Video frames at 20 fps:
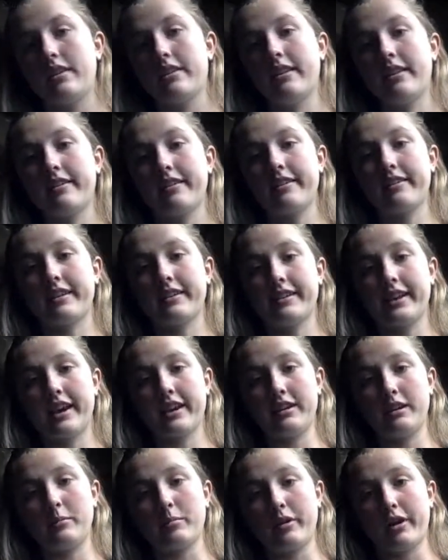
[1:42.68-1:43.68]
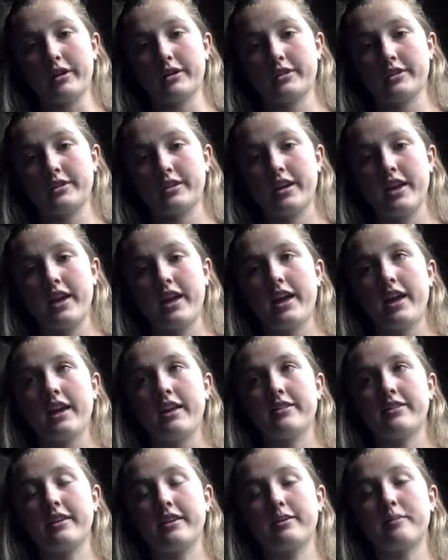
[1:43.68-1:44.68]
This is a dandy brush.
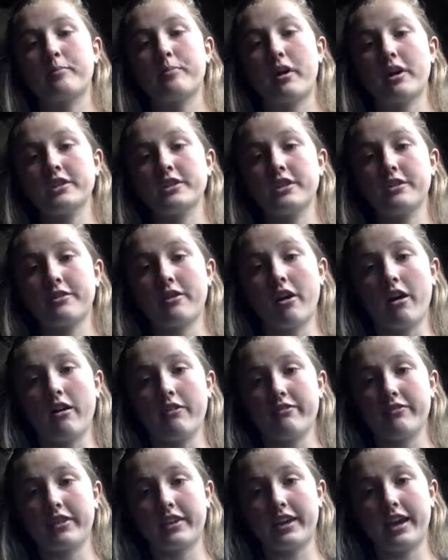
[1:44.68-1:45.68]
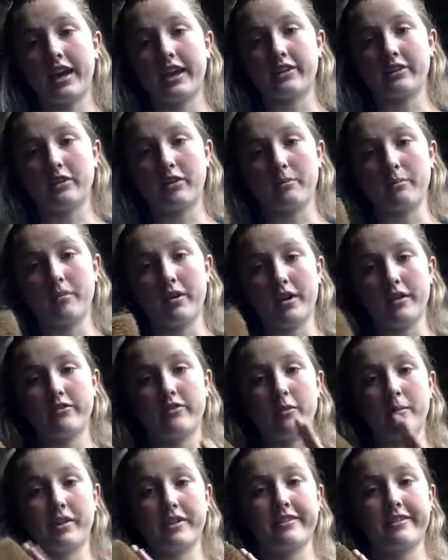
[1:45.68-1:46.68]
This brushes off the caked on mud
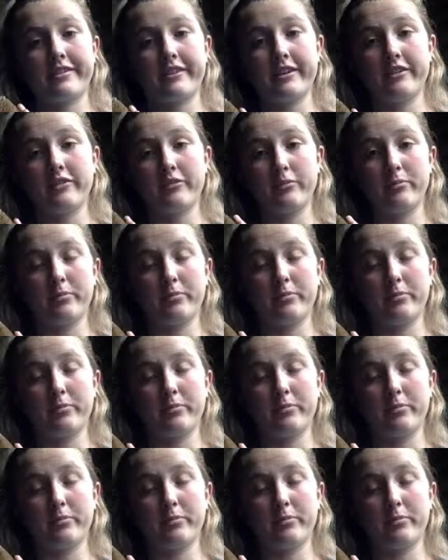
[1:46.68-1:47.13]
from its stiff